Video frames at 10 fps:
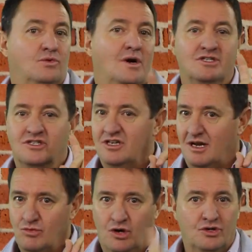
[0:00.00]
or I just said
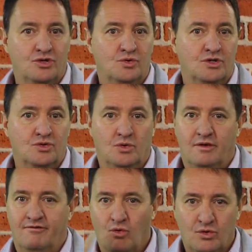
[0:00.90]
I'm not going to do it at all. The
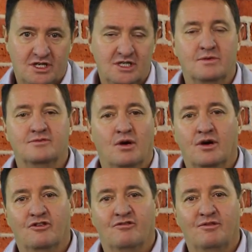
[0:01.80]
four D's we've
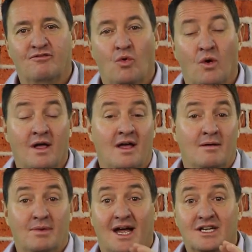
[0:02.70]
spoken of before.
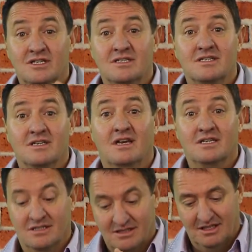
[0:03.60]
But I just
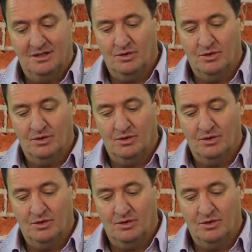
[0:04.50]
decided to deal